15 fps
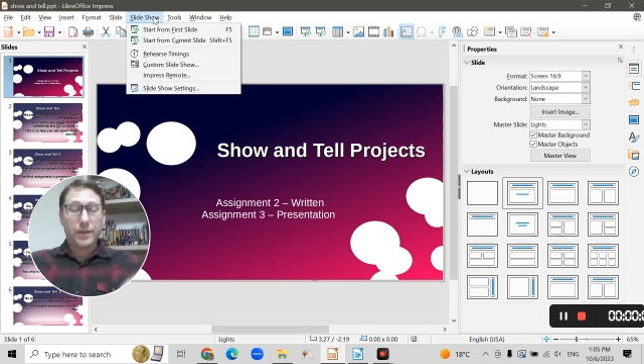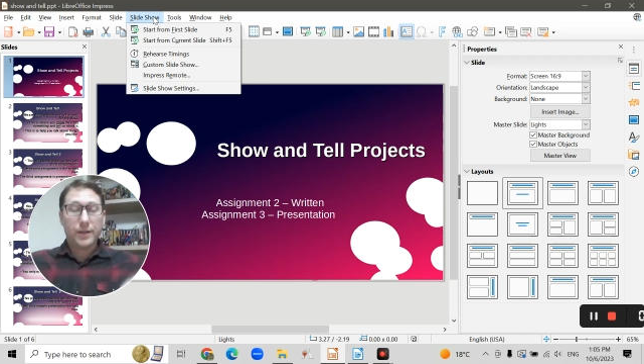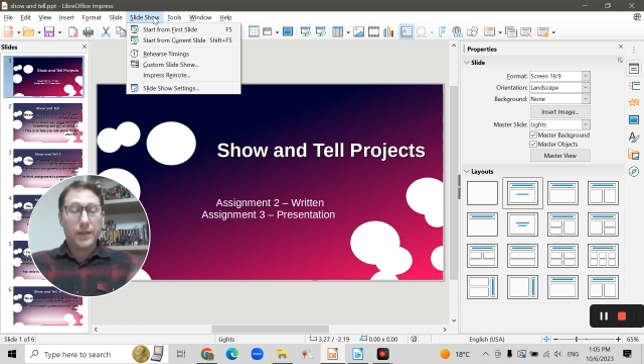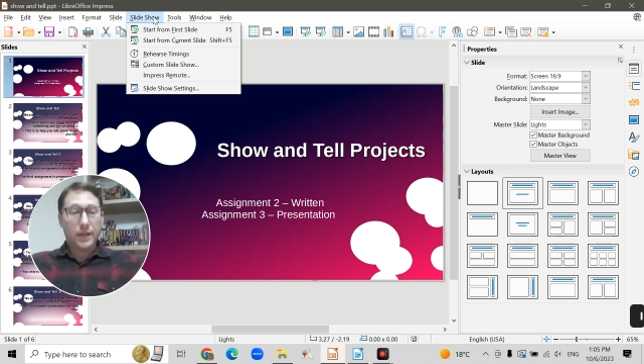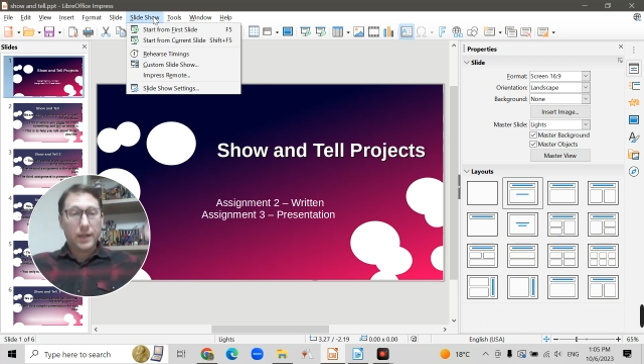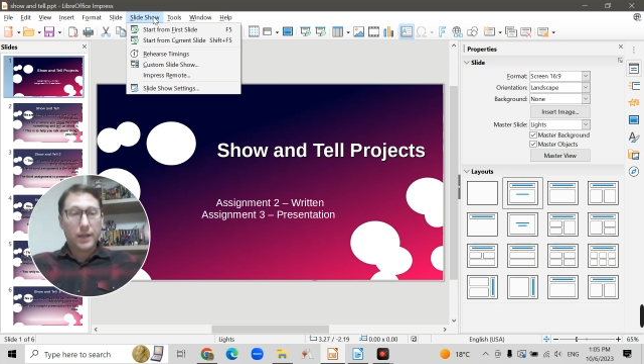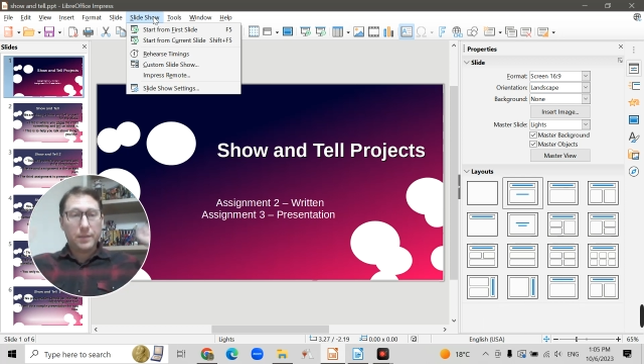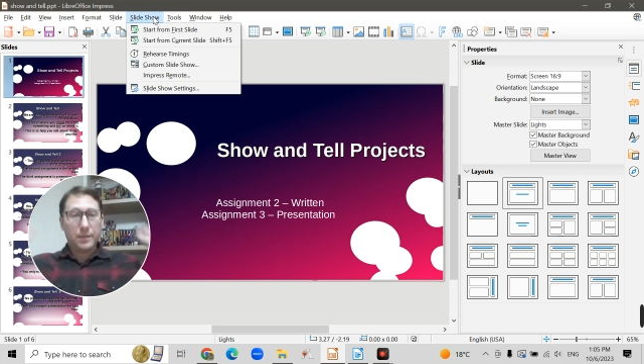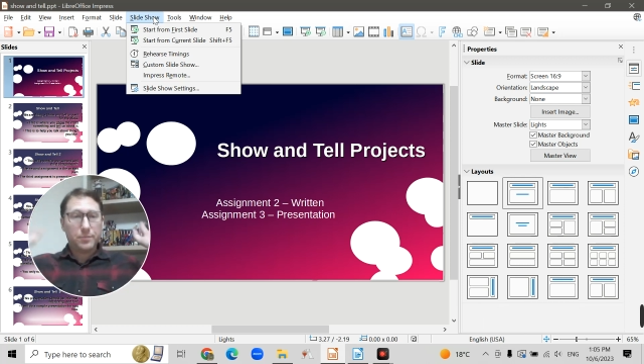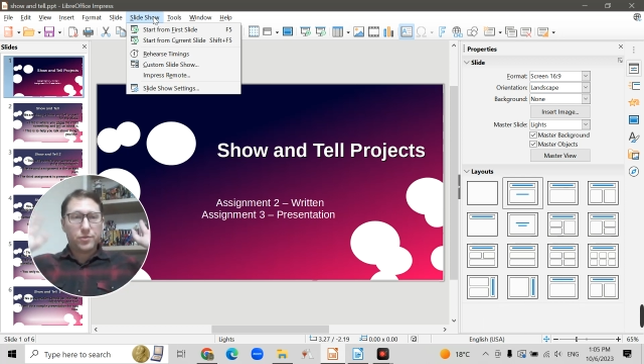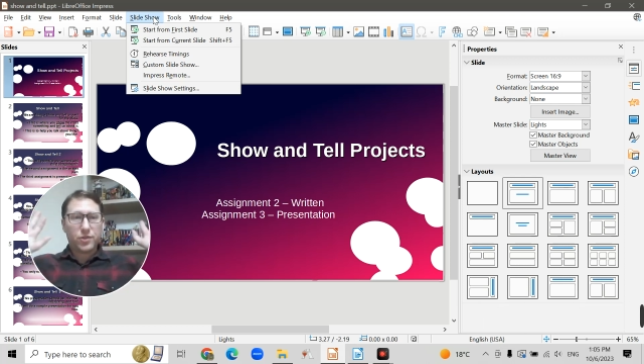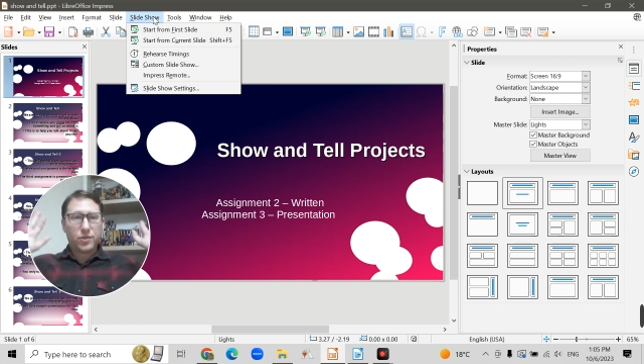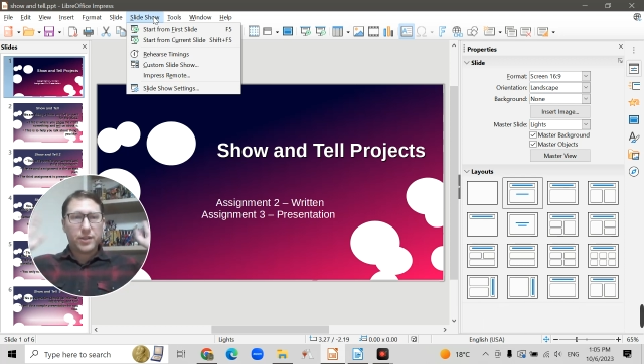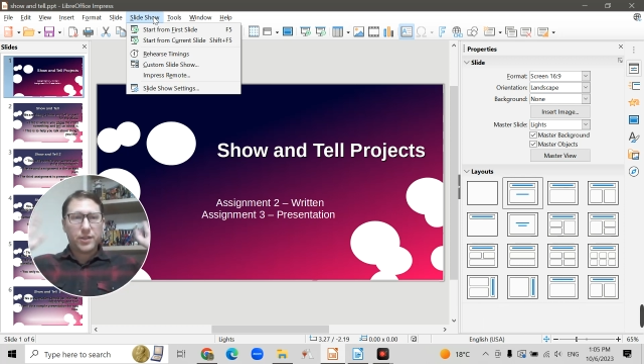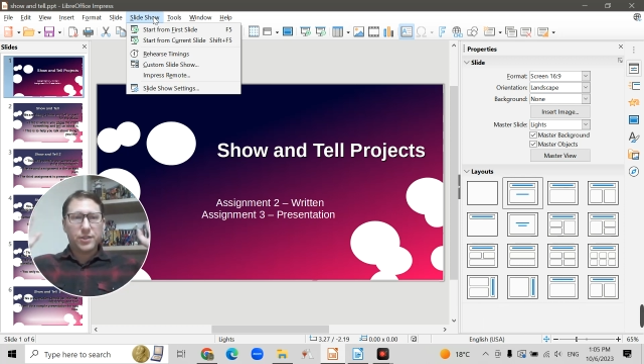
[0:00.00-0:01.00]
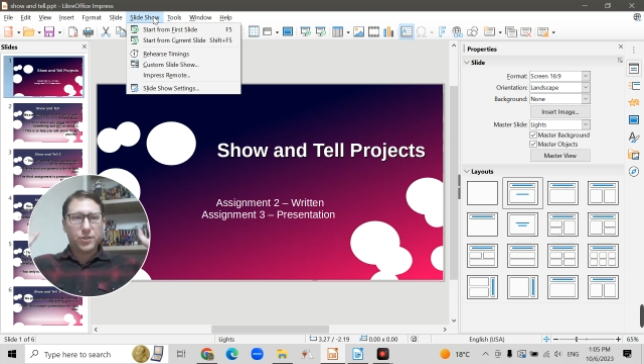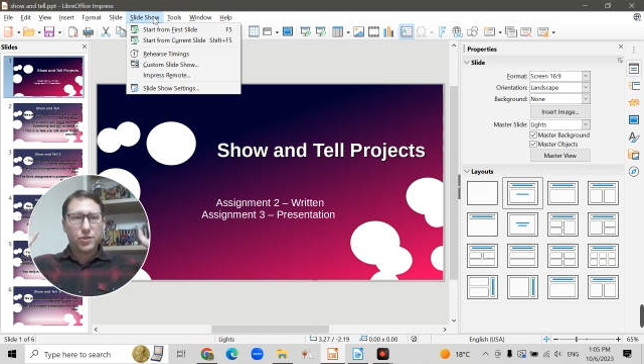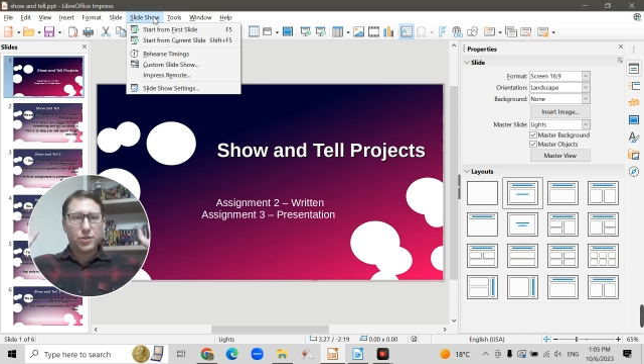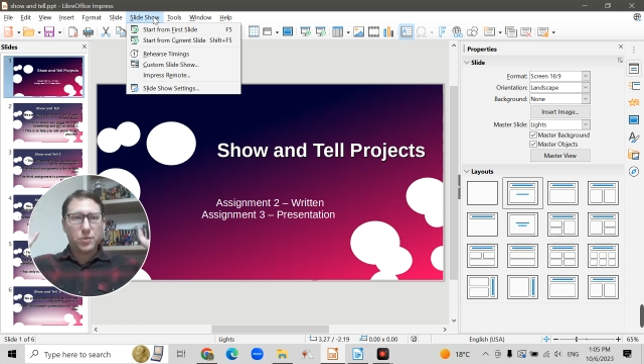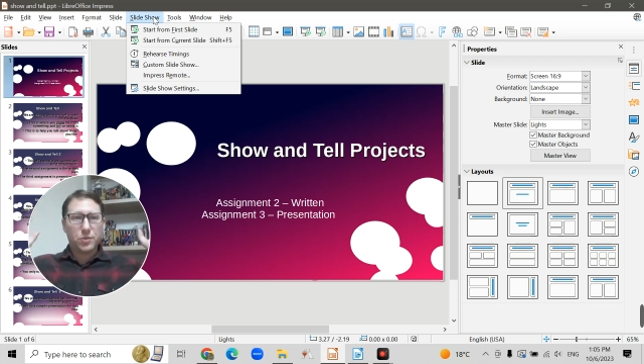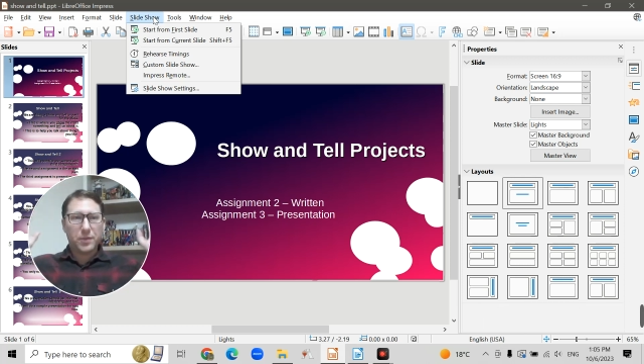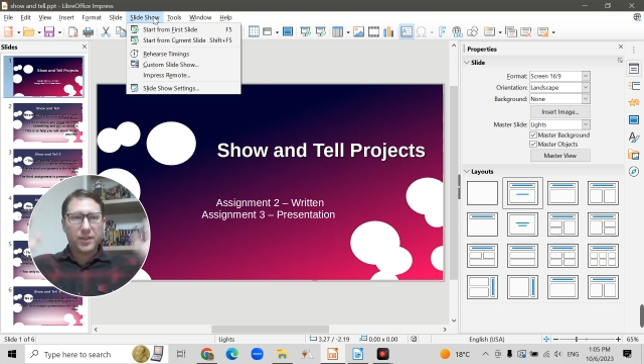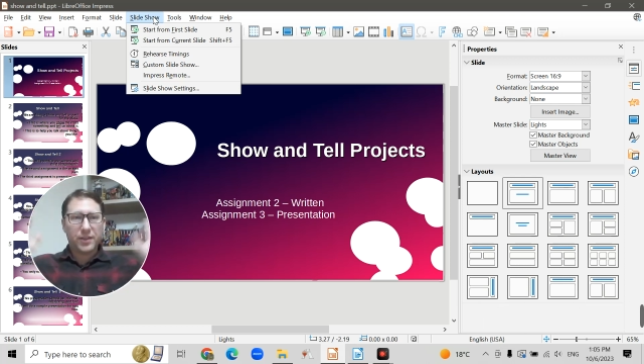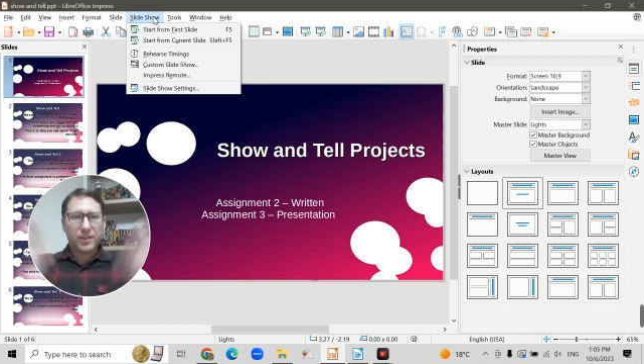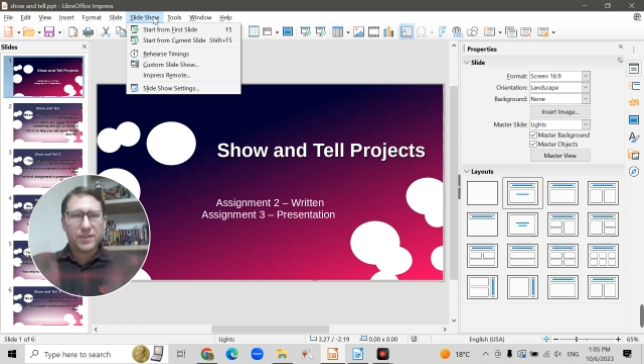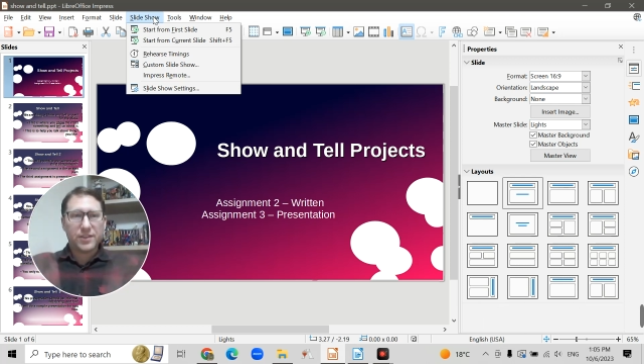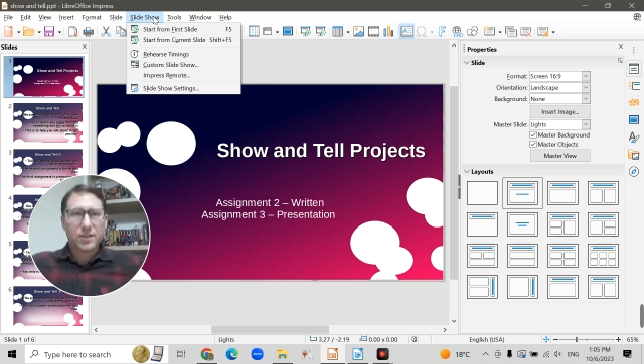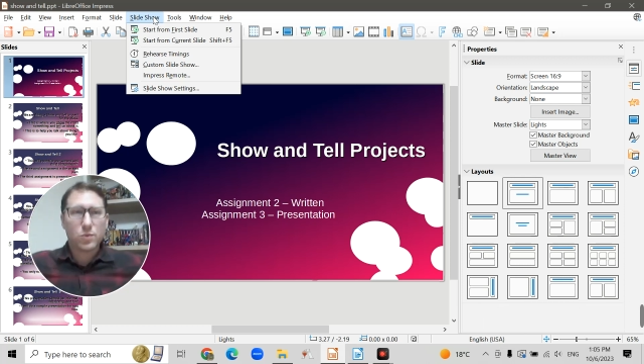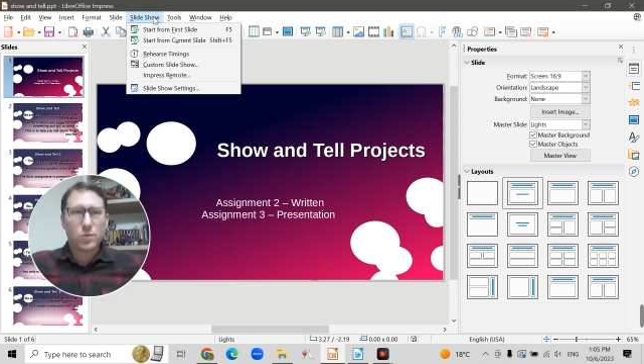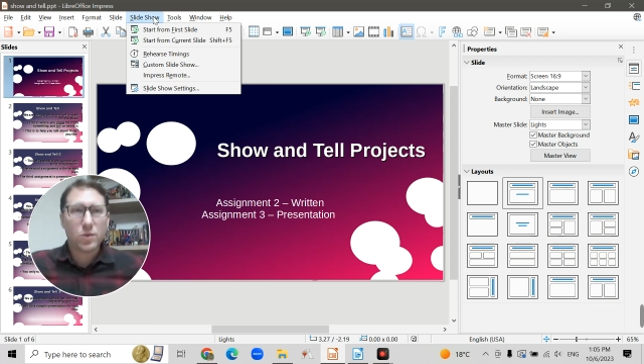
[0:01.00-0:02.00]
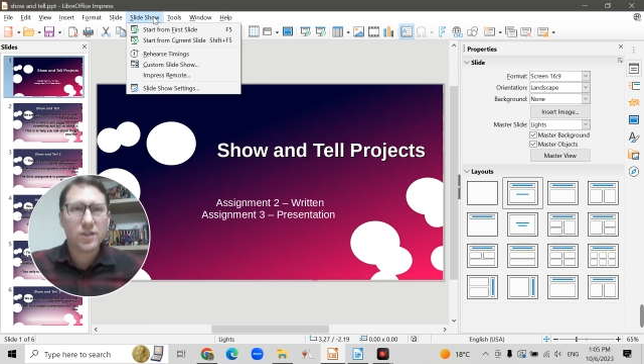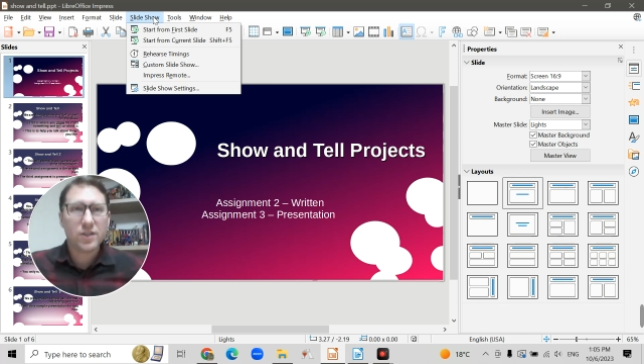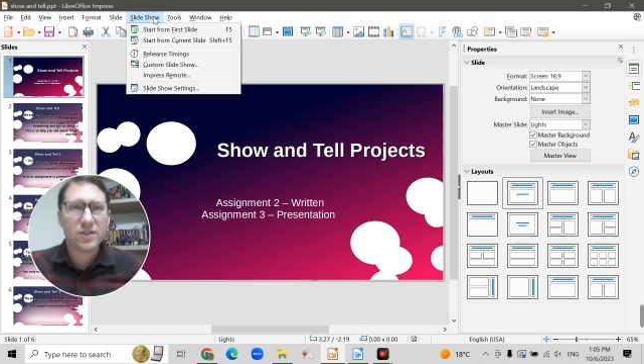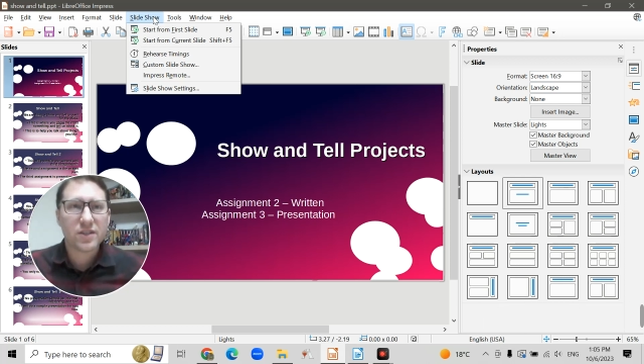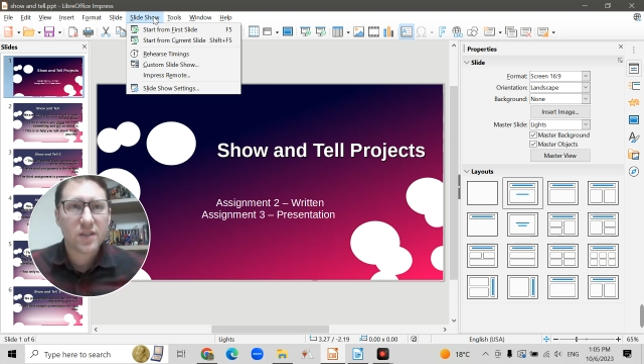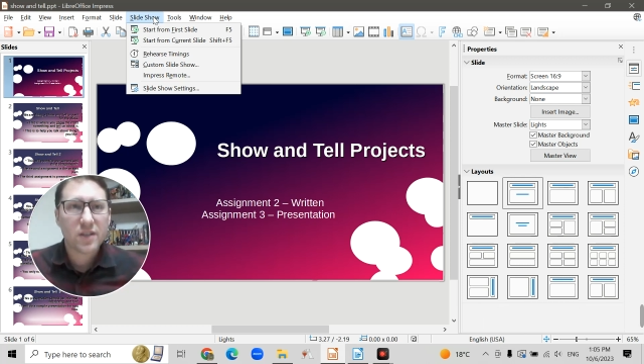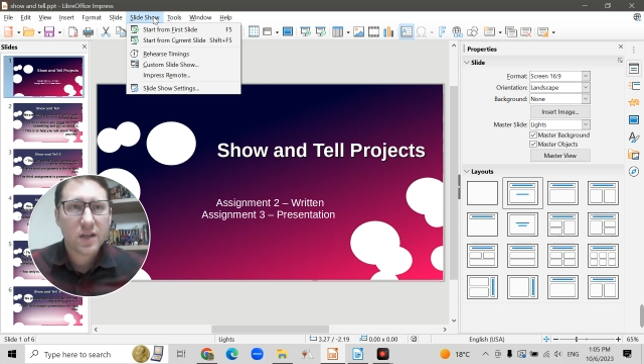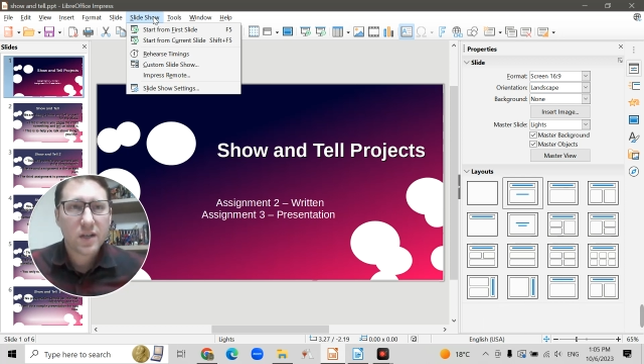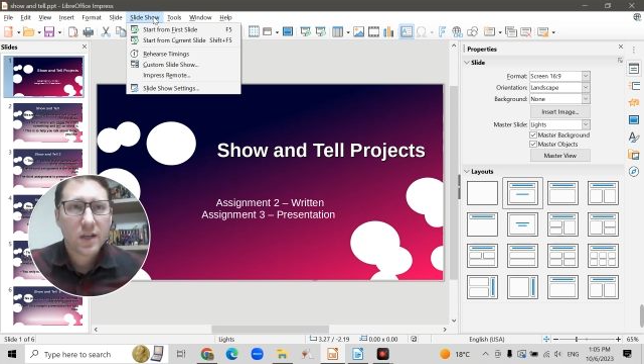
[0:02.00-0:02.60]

Yeah, I'm trying to do too many things at once.